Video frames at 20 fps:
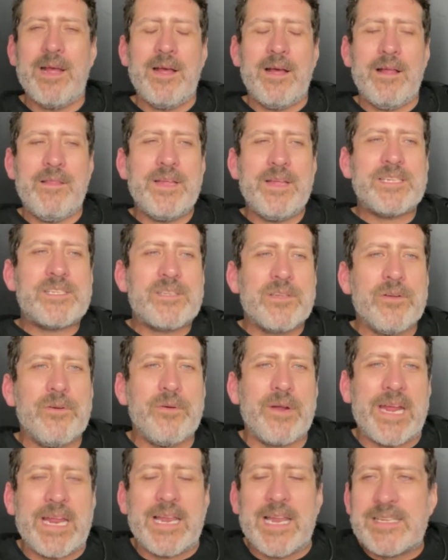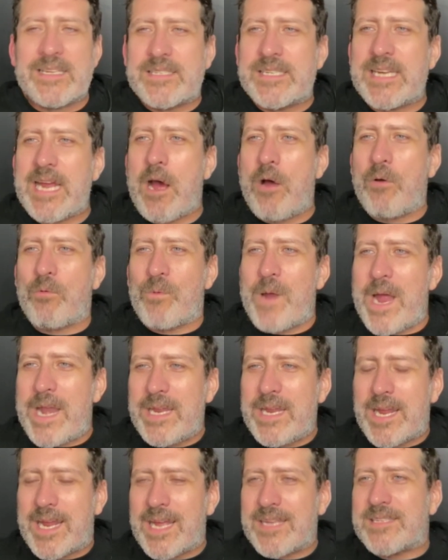This Louis, let's see how
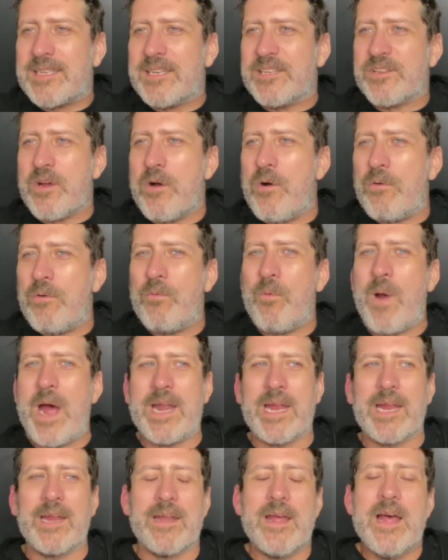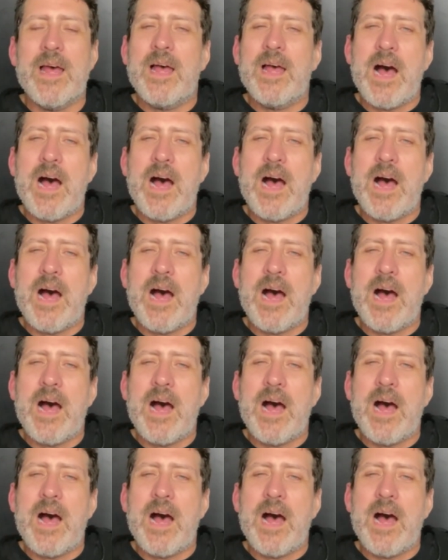Reddy gets at his own wedding.